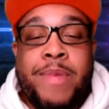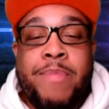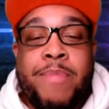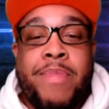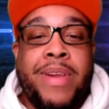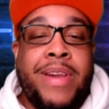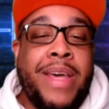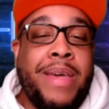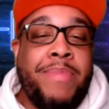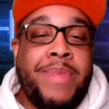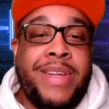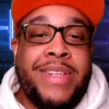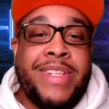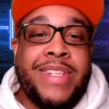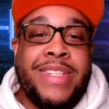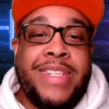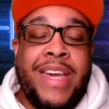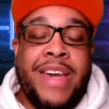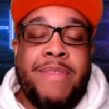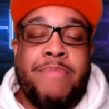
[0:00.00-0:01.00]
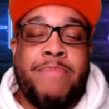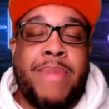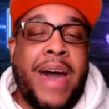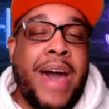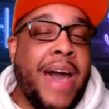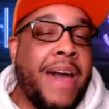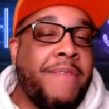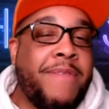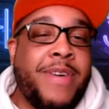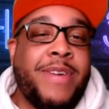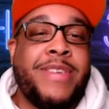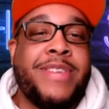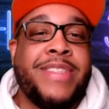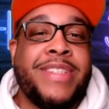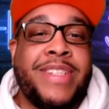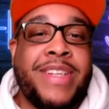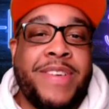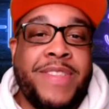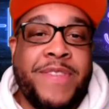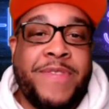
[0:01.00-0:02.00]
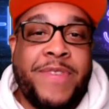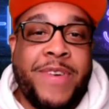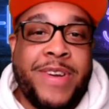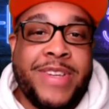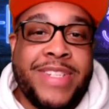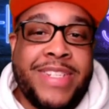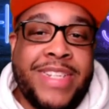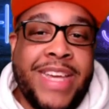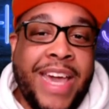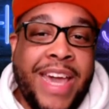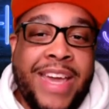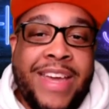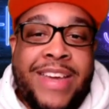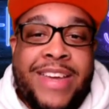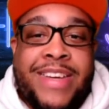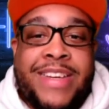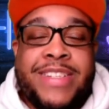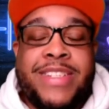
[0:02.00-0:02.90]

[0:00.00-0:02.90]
but let me just give my version of the first date.